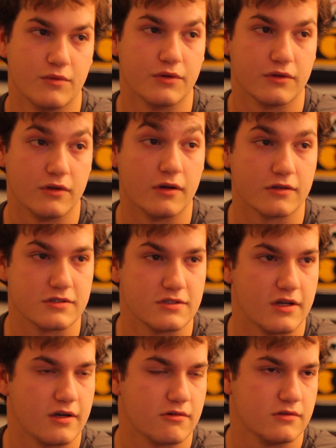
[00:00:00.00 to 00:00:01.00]
with
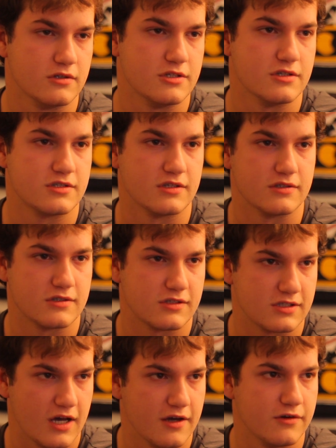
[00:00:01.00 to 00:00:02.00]
long-standing religious and
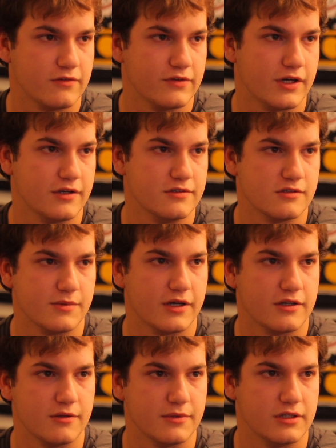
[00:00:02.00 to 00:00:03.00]
societal values
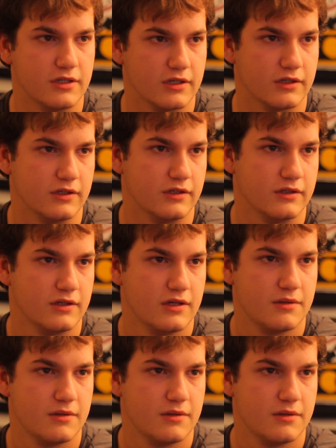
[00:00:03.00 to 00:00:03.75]
about human dignity,